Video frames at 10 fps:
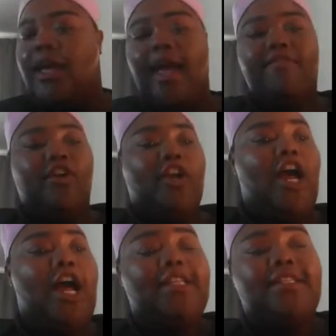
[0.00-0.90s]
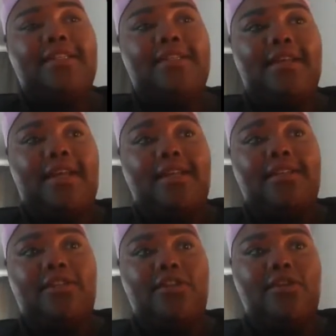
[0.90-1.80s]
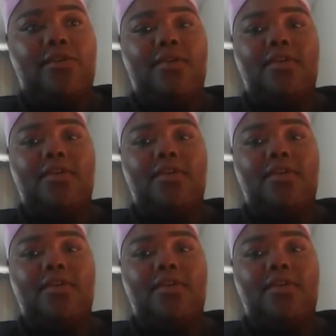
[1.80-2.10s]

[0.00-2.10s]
I forgot I need to do